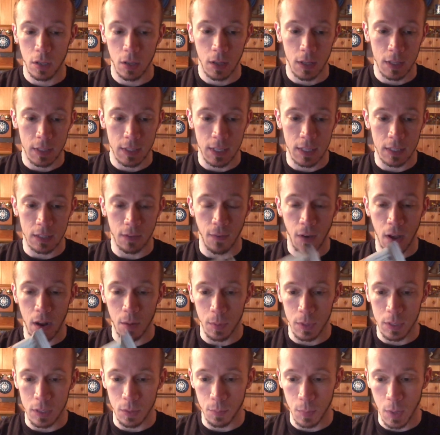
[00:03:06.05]
It says the
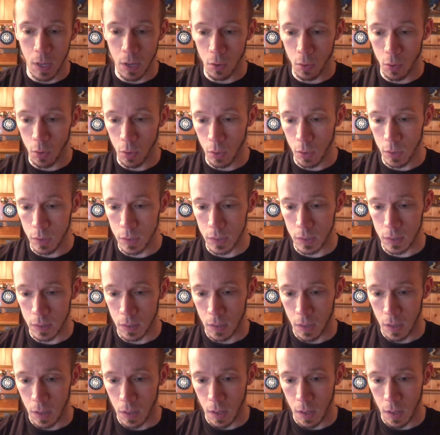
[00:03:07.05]
vitamins and minerals.